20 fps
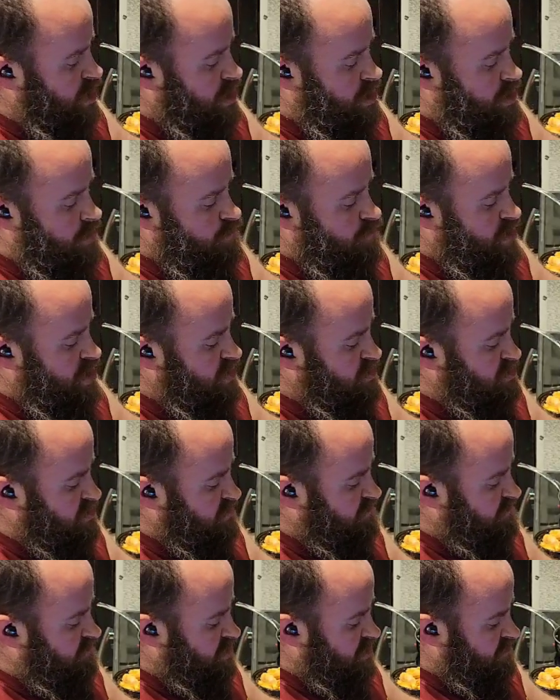got
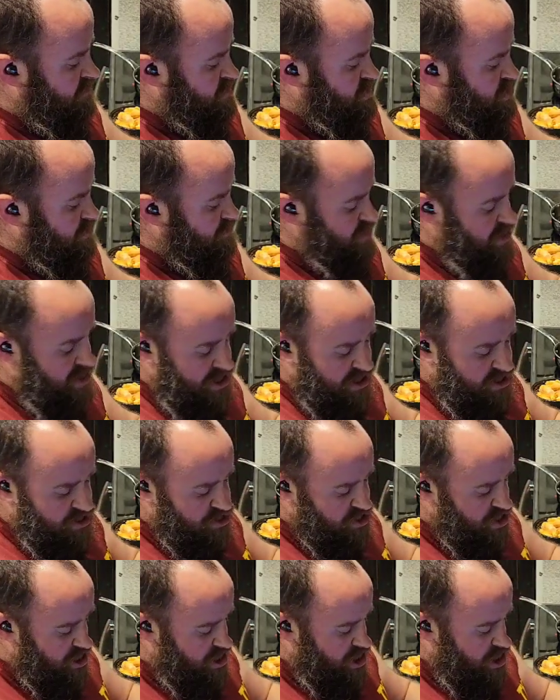amazing flavor. To me,
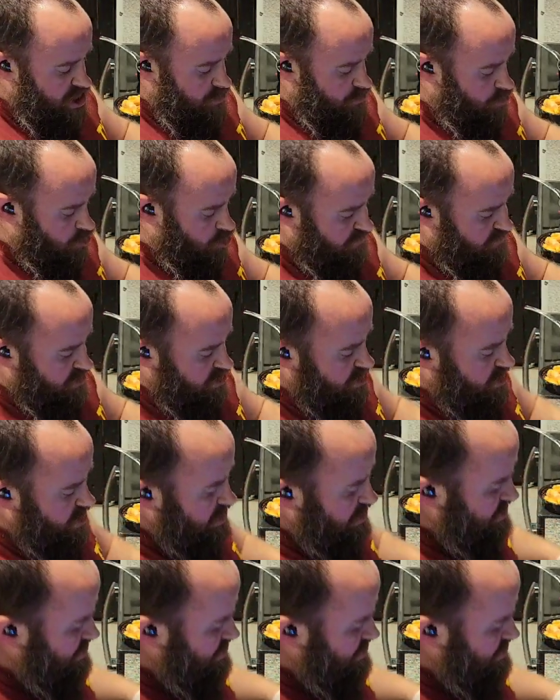it's more of a